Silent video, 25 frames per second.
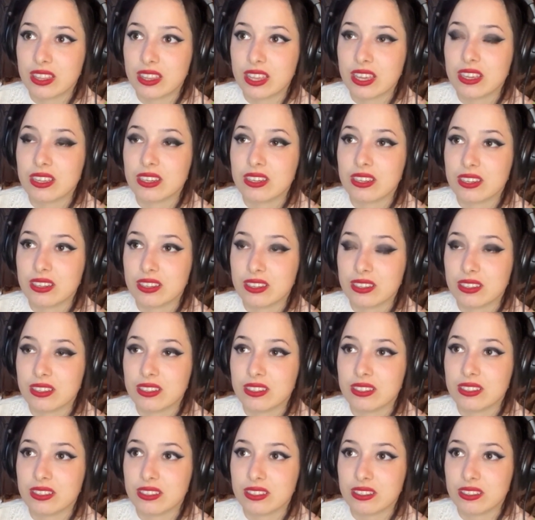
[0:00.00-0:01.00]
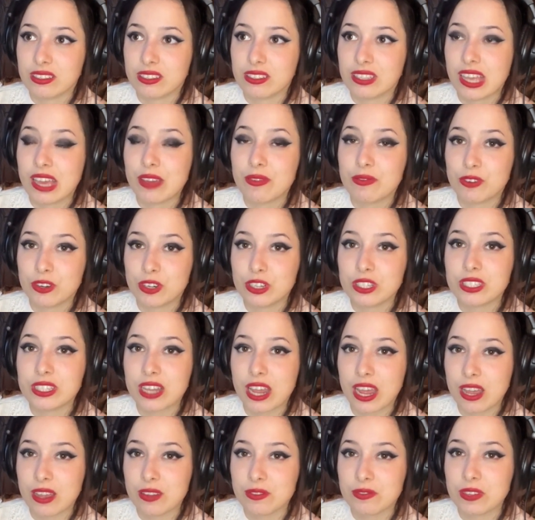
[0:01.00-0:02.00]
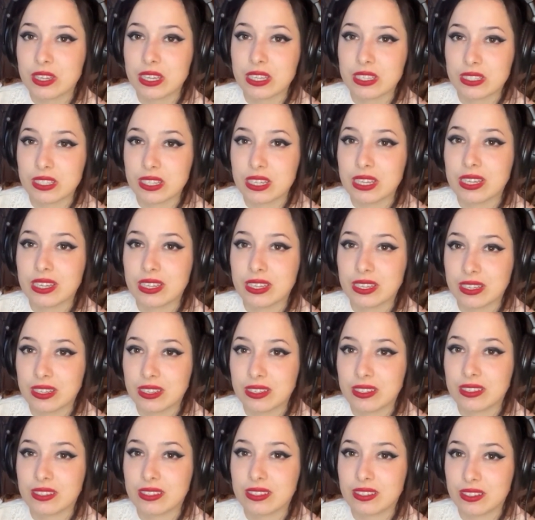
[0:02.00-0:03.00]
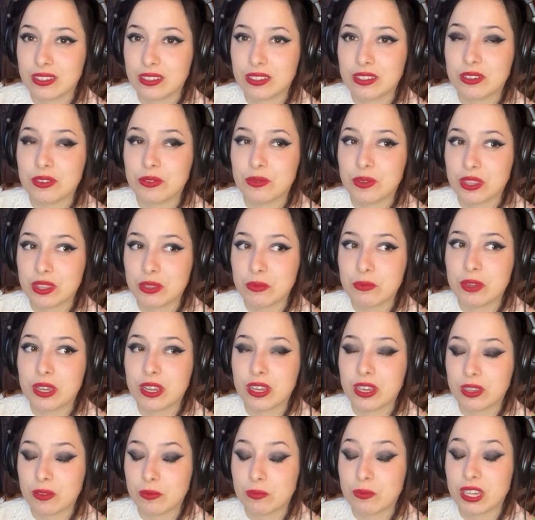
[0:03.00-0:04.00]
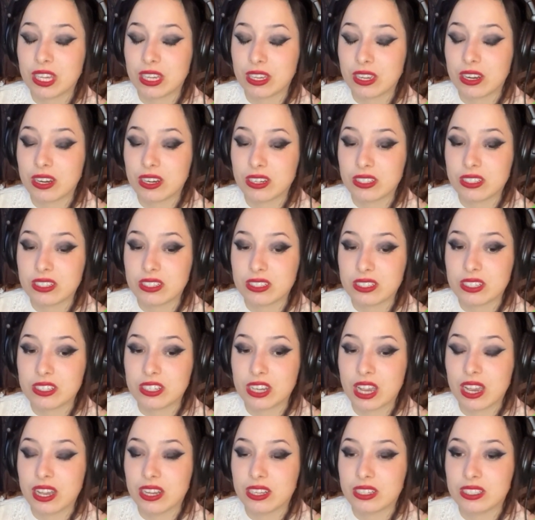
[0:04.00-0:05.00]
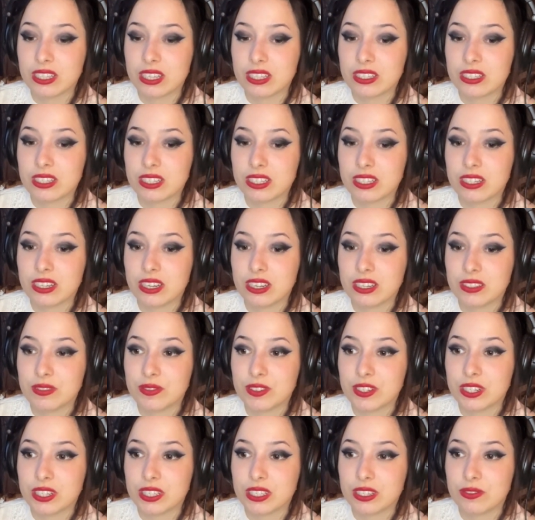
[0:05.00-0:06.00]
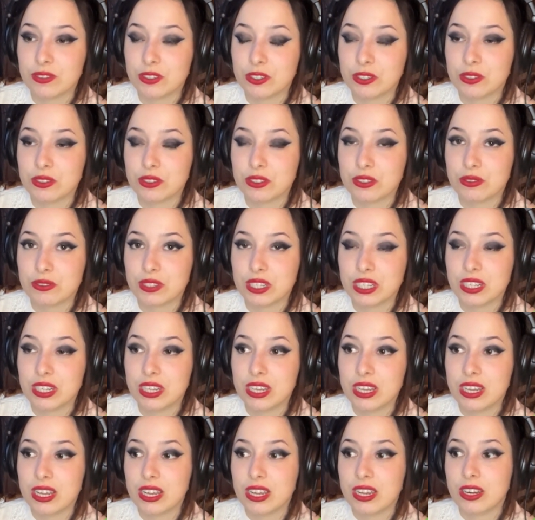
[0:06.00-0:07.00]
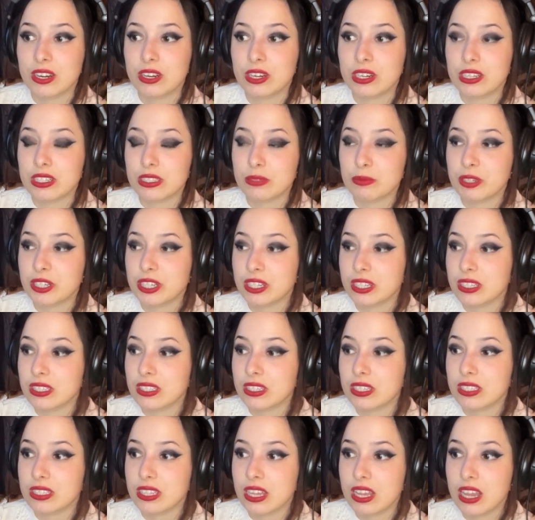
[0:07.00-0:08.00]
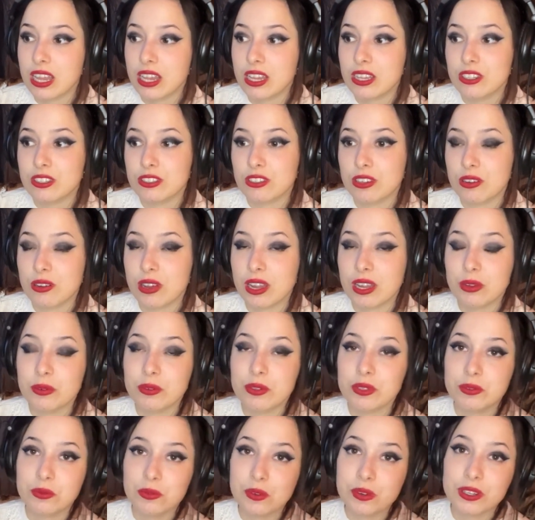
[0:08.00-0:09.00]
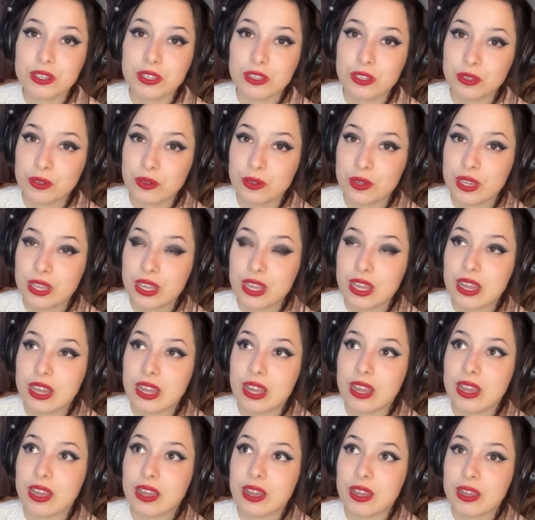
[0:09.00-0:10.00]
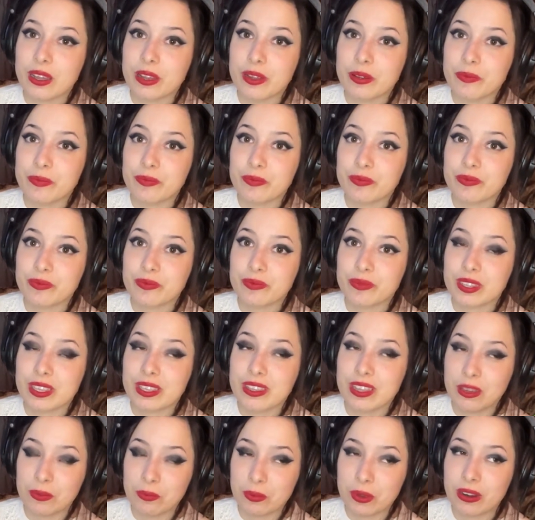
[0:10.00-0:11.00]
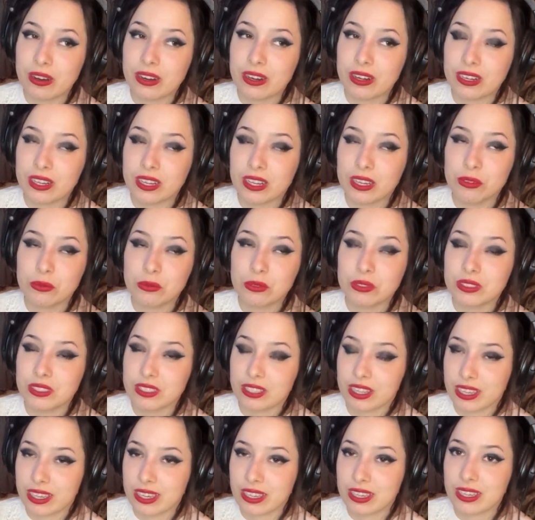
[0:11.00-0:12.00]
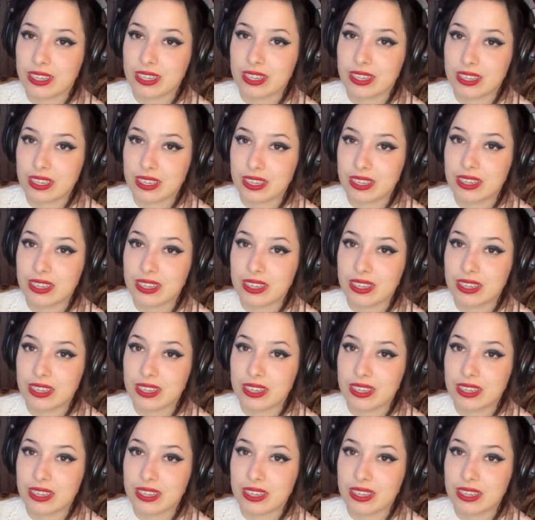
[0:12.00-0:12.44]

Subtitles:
that first half as with the main character as a child, that it is very difficult to read her experiences. So I will warn you, that part, it was like